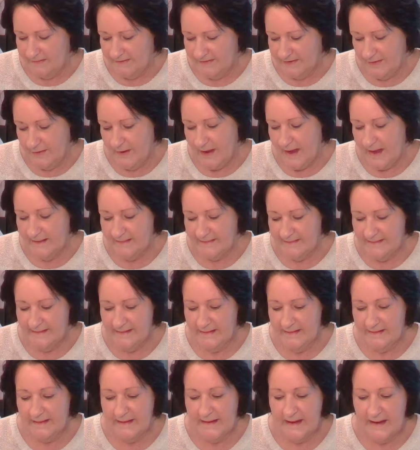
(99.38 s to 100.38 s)
2 hearts
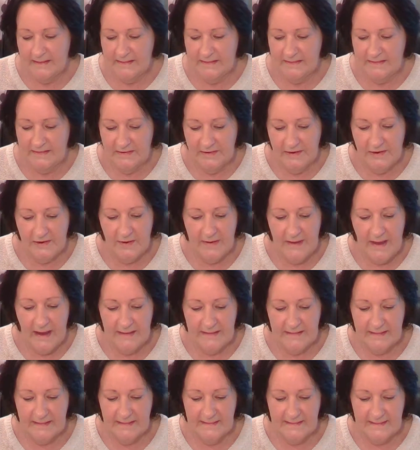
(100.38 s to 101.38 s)
dedicated to
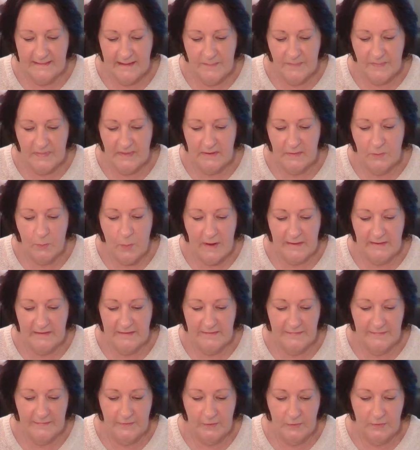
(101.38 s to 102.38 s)
creating something
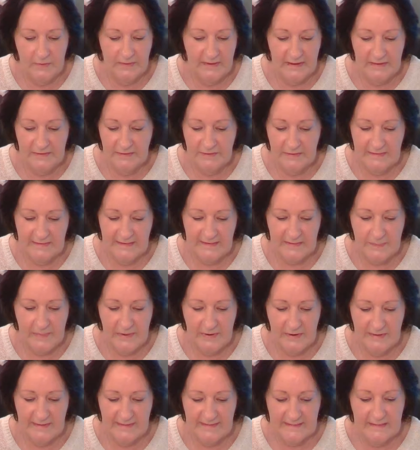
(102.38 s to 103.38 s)
wonderful. Kindred
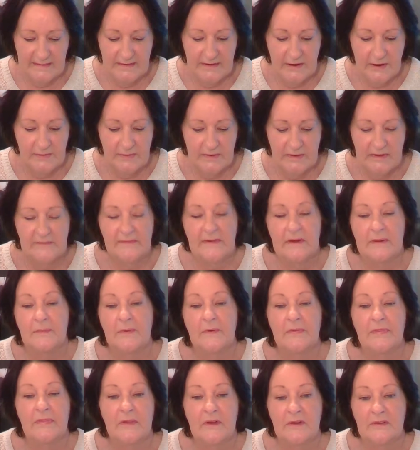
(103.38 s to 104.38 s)
spirits, don't give up
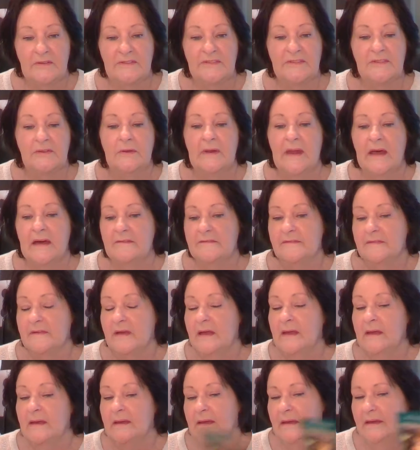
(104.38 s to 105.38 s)
on those you love.
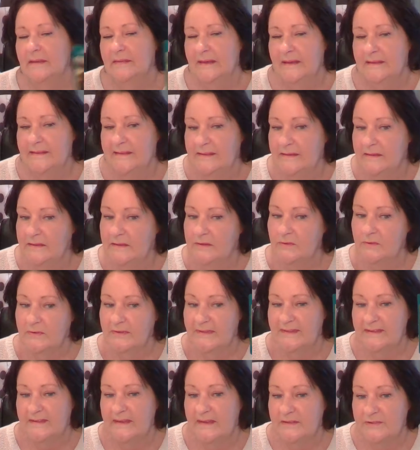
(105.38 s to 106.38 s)
And that's in your
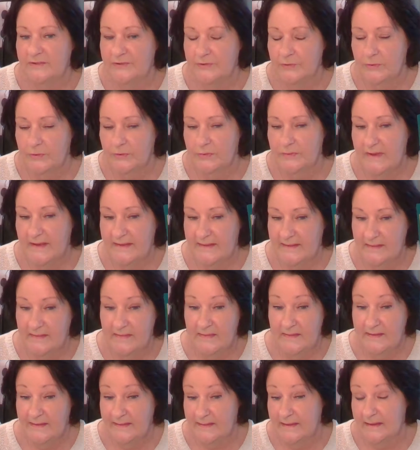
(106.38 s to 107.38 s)
central, that's
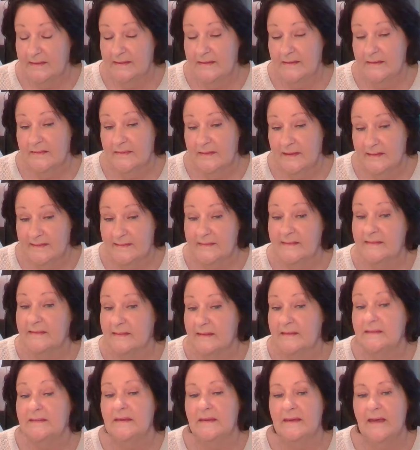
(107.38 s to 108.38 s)
in the centre, that's the
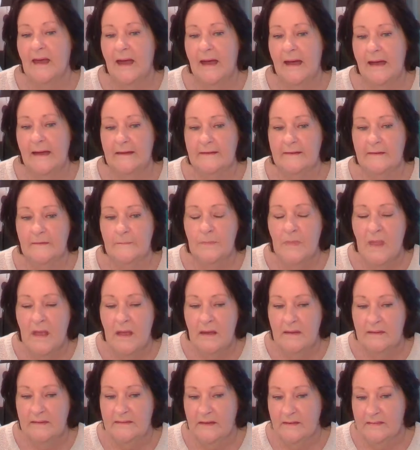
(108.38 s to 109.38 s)
centre card.
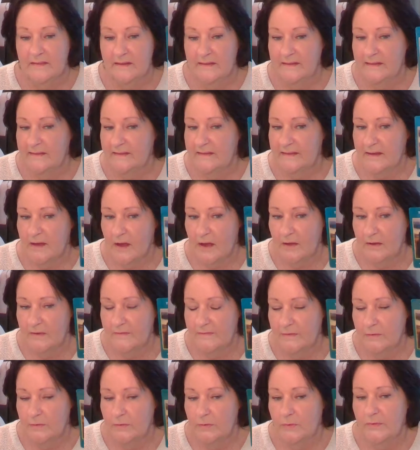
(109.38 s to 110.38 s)
So this is the
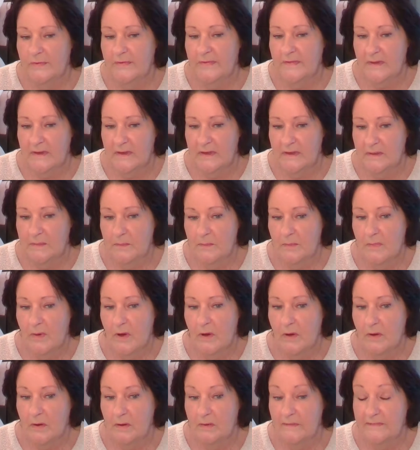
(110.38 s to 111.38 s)
overall
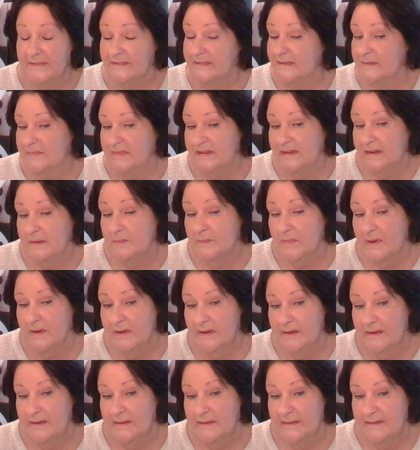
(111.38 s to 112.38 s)
theme of
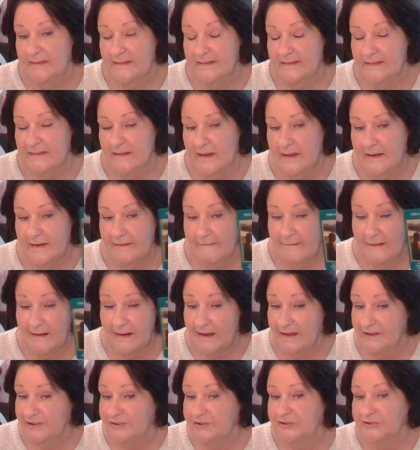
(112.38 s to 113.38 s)
September, is a
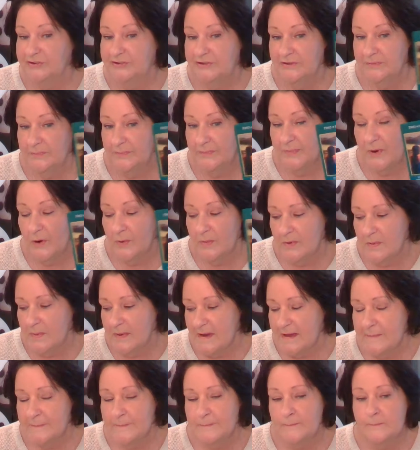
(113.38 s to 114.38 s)
relationship
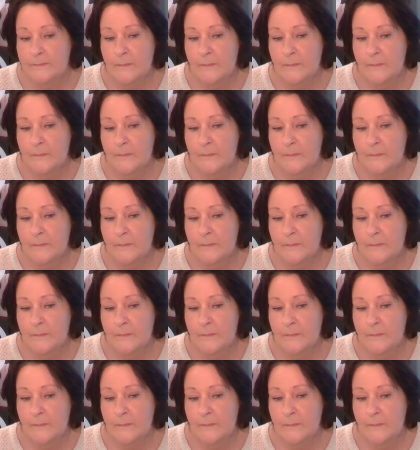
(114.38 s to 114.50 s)
probably.